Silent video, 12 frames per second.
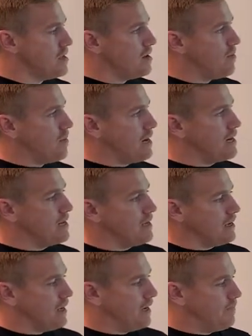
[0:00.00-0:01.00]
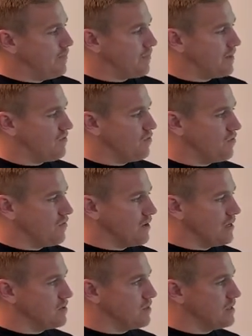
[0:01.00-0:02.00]
Mainly the four
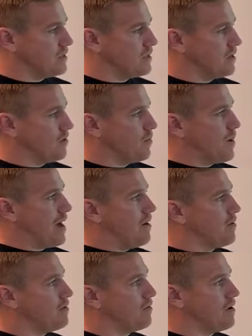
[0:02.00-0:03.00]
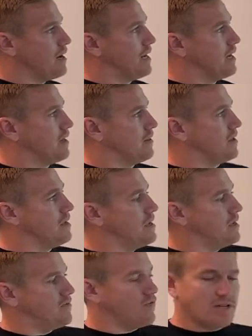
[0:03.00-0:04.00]
things we need to know about really are that
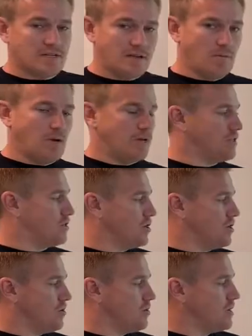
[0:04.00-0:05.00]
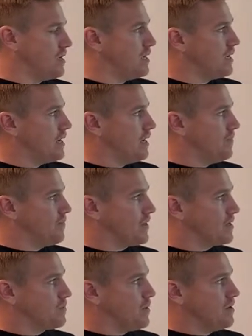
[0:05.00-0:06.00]
it's very similar to I
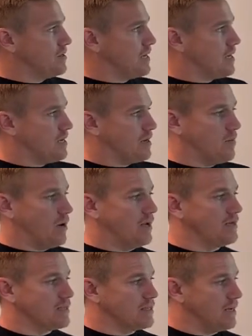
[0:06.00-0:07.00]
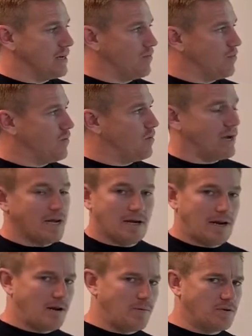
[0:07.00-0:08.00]
suppose a plant cell in one way and
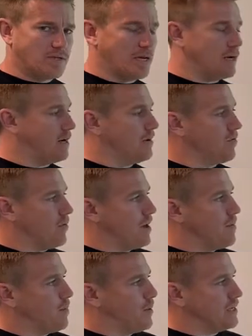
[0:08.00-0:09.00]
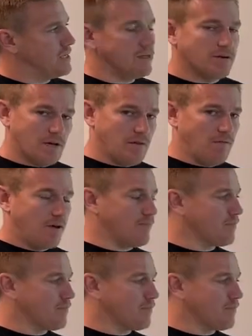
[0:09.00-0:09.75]
an animal cell in another way, but it's not either.